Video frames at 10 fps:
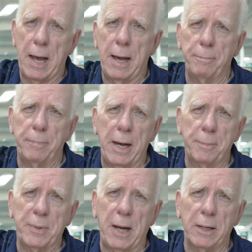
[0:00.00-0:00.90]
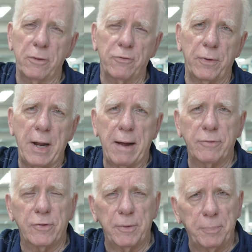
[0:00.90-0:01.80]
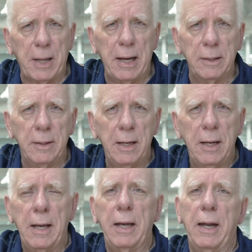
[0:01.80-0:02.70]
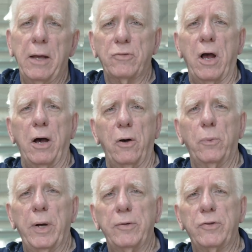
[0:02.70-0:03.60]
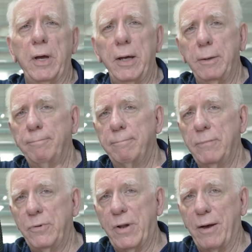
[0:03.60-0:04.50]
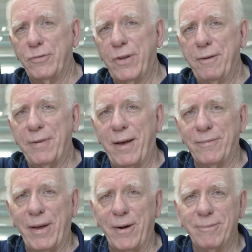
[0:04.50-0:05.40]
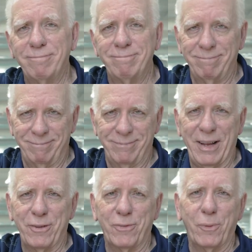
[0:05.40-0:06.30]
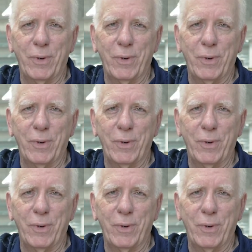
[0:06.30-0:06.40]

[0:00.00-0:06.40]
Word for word: I'm Bob Collins for Diver Supply, and as I always say, dive safe out there. Thanks for